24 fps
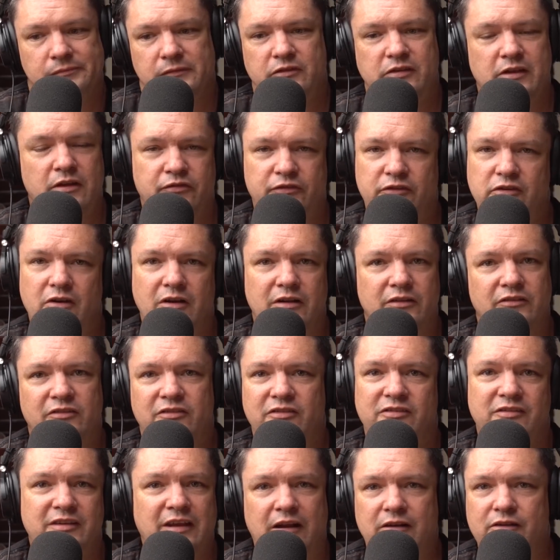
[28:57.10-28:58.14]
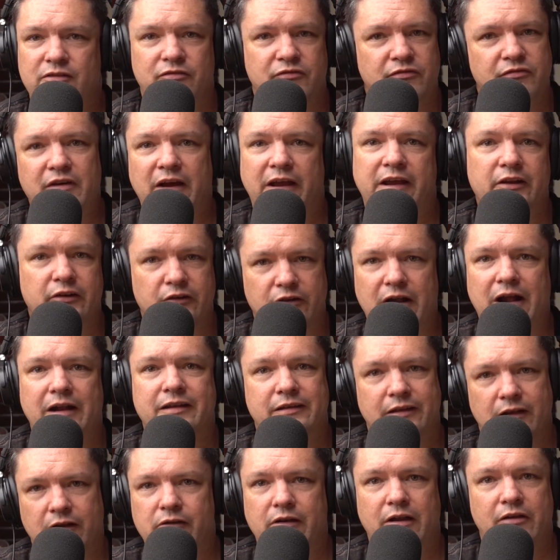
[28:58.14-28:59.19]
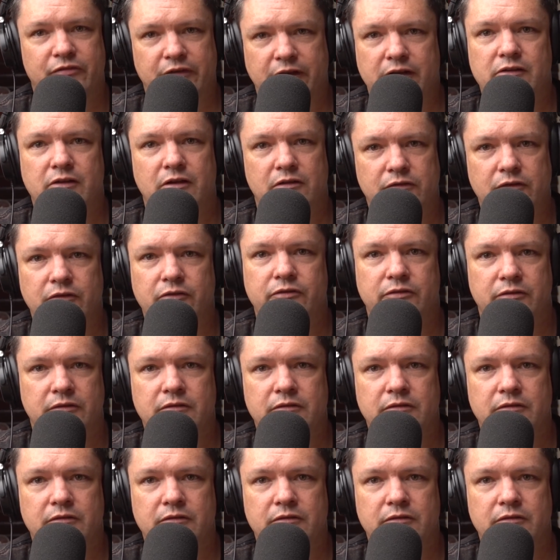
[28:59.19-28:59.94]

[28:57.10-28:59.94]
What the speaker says: Jeff Johns, stick to fucking writing graphic novels.